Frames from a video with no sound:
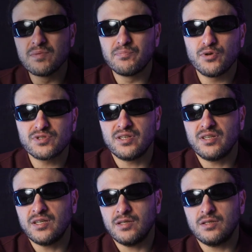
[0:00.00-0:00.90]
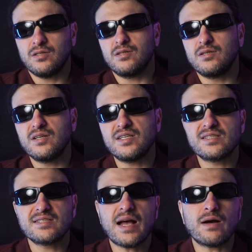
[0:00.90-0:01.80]
importantly is
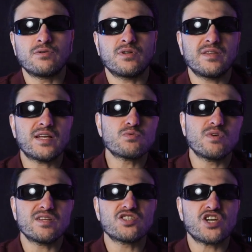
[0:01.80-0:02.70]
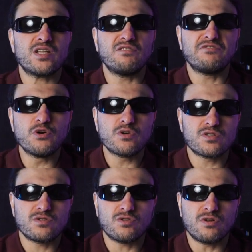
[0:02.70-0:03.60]
sound, and that's what this channel
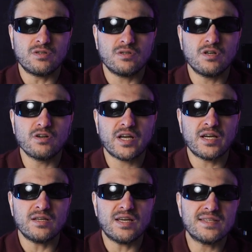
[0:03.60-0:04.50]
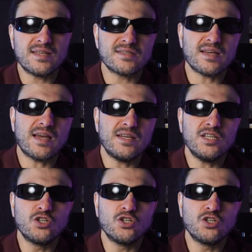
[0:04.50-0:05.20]
focuses on. Okay, is it any